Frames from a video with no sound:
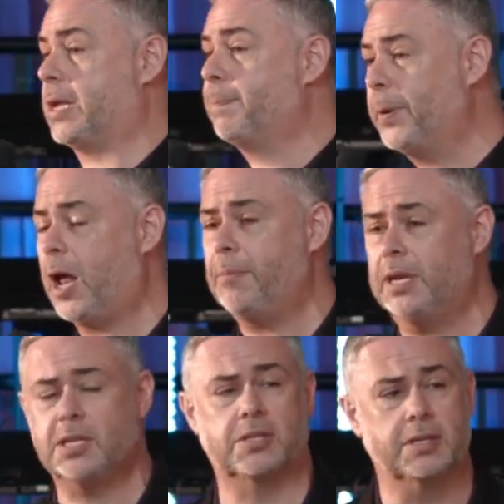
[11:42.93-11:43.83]
But I'm
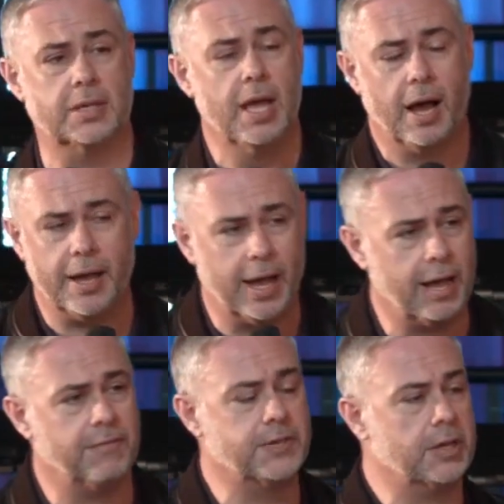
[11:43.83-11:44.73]
innocent. I
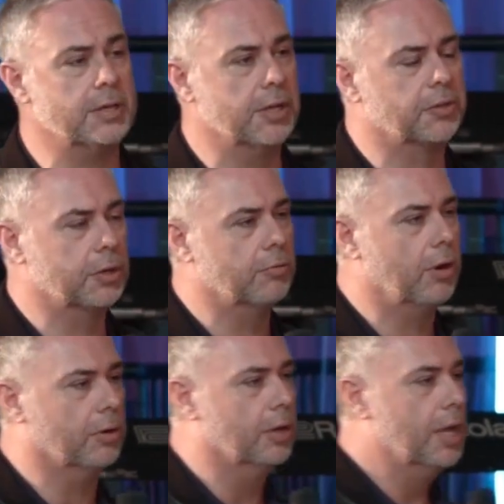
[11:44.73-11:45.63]
have done nothing
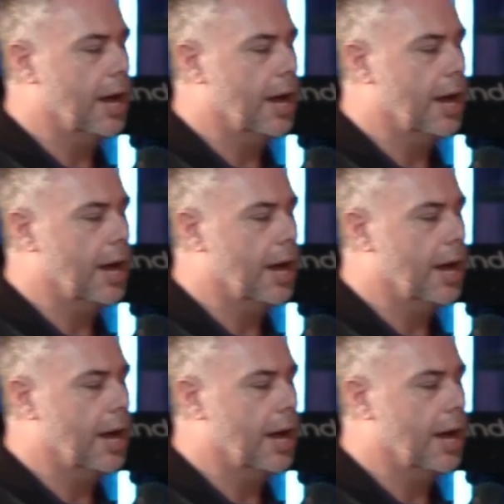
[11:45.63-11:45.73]
wrong.